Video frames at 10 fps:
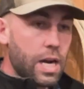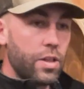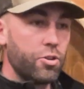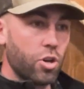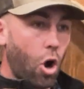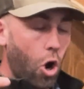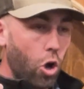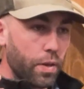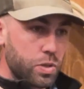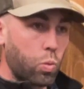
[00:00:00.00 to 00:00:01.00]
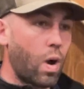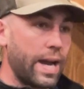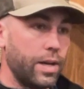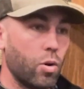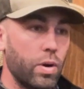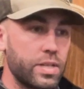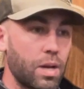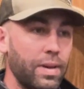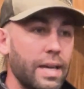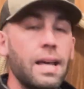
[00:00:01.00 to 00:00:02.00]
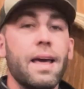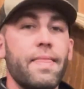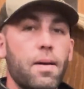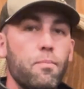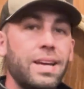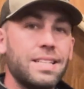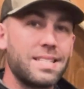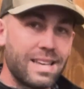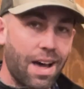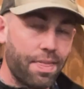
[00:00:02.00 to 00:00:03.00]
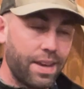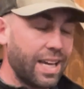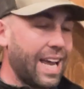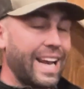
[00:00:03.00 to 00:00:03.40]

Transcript: there's all this white noise coming in that means nothing,